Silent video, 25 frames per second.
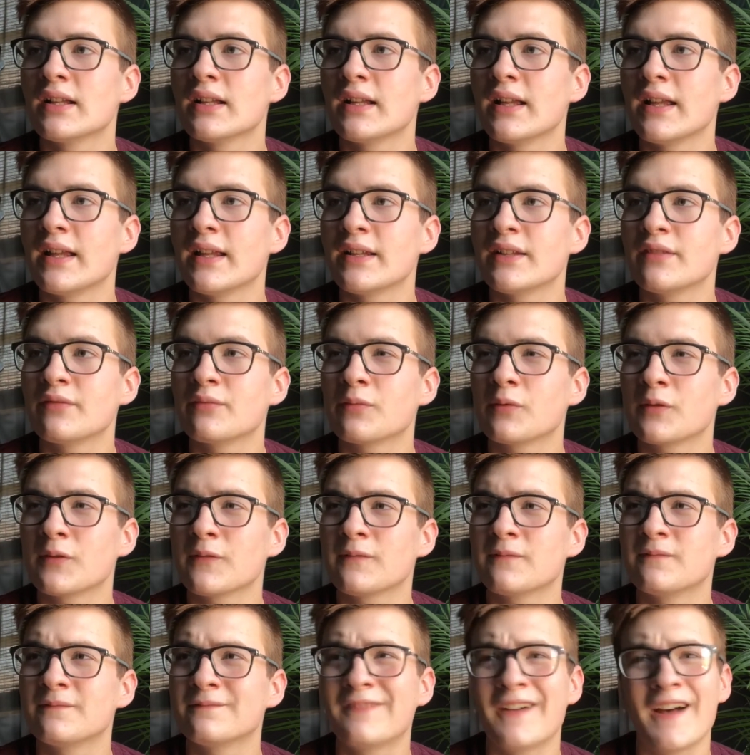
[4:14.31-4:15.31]
And we're
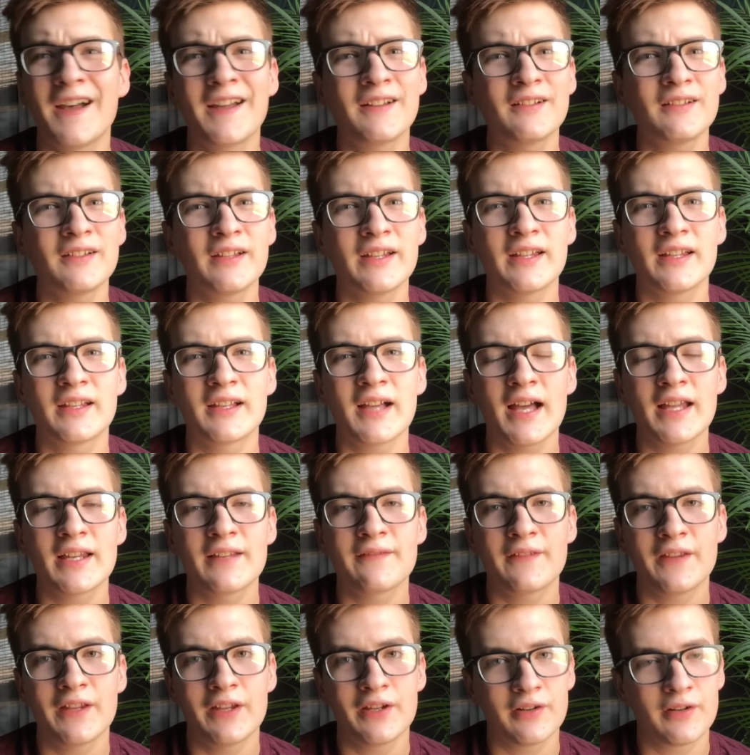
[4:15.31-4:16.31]
finally kind
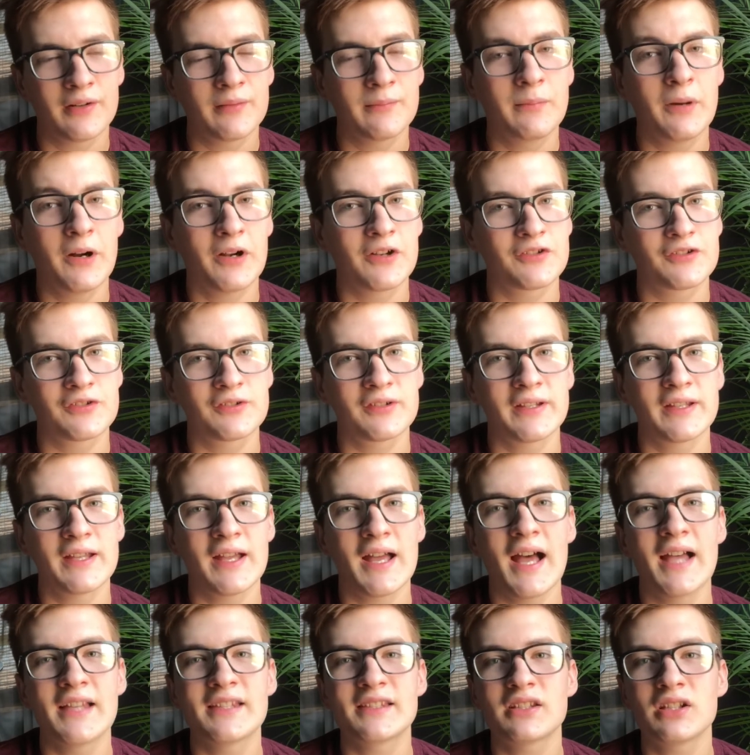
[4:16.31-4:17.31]
of here, partially.
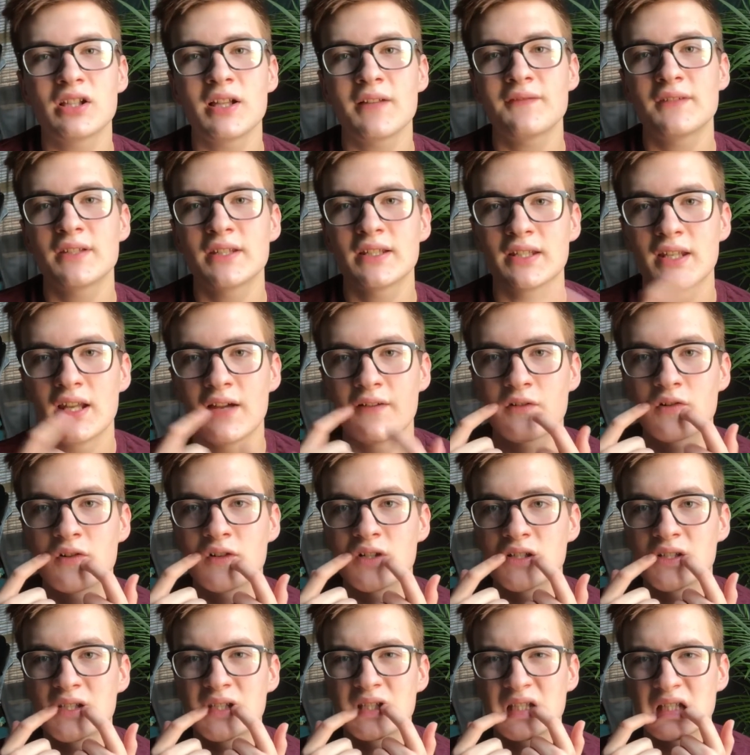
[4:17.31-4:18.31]
I still have to, of
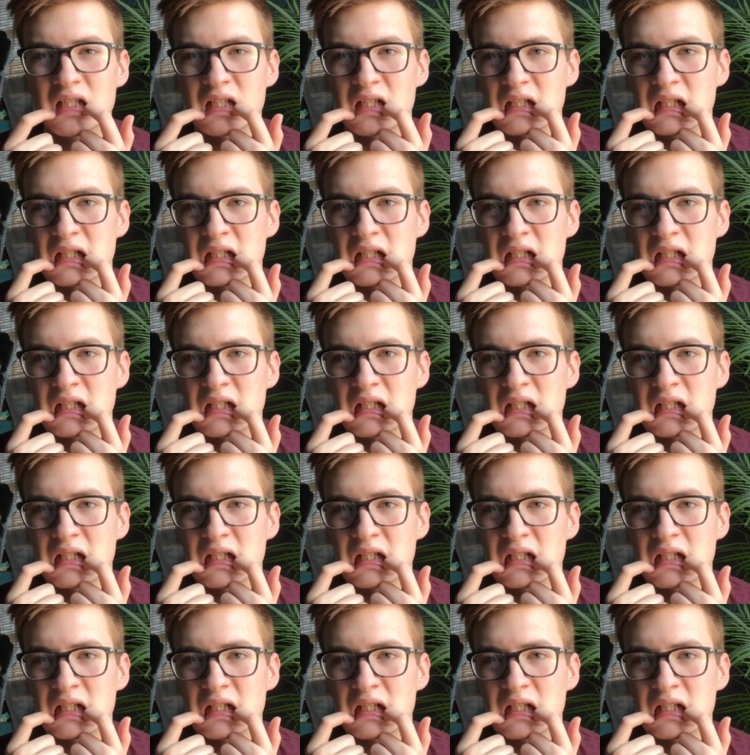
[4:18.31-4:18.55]
course,